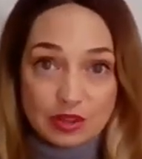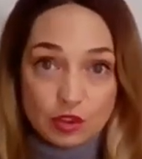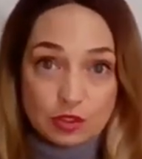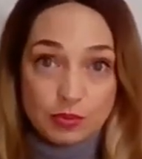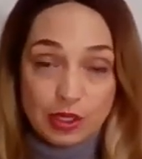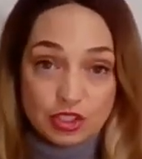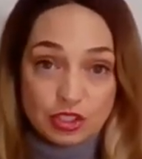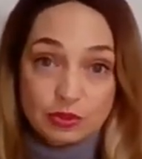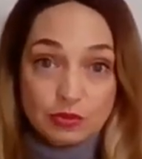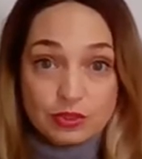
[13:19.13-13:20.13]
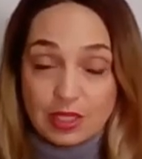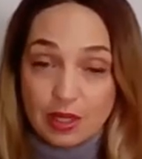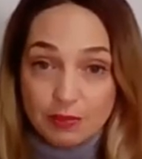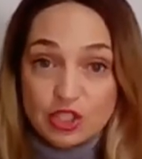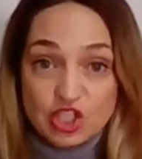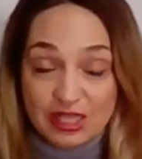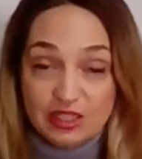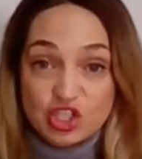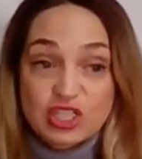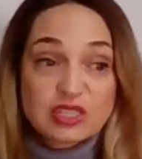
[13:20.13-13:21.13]
those
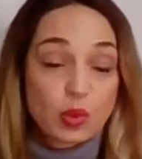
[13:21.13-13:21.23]
challenges?